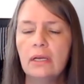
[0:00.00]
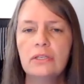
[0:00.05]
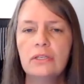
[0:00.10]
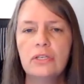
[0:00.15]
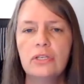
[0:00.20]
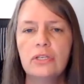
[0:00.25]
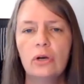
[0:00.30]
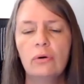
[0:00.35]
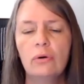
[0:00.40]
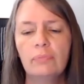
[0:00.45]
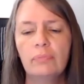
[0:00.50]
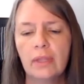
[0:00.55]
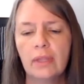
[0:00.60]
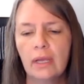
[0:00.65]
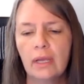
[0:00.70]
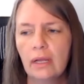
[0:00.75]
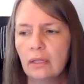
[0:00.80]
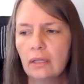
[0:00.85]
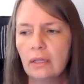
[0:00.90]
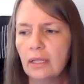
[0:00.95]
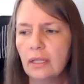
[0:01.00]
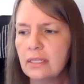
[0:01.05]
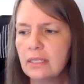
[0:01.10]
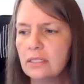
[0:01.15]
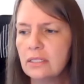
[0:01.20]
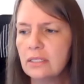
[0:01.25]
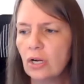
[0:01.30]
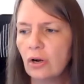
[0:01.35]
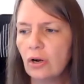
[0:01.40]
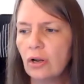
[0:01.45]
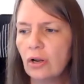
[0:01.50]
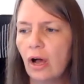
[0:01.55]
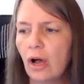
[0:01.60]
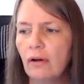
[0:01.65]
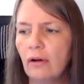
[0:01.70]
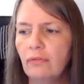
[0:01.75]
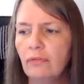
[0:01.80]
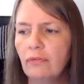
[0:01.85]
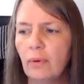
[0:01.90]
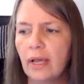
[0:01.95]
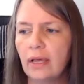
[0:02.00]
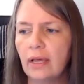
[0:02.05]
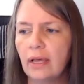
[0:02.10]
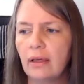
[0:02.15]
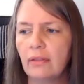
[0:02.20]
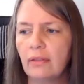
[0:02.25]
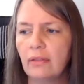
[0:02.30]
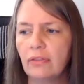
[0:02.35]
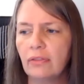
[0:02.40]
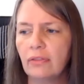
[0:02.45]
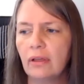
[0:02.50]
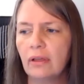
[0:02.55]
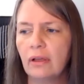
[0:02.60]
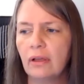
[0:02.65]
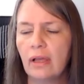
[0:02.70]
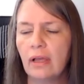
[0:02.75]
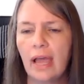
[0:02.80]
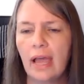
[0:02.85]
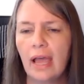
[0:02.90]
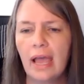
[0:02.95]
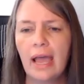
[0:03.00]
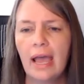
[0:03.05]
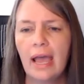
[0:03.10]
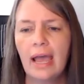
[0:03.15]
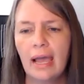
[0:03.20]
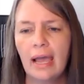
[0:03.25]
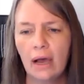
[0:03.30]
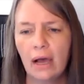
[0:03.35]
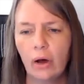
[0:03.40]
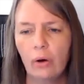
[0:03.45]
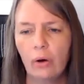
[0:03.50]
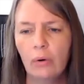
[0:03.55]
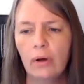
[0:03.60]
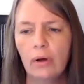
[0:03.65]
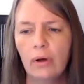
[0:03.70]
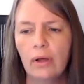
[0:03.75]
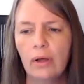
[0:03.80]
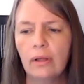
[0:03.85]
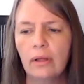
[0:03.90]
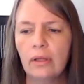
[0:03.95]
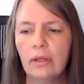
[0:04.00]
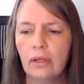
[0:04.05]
So let's start off with how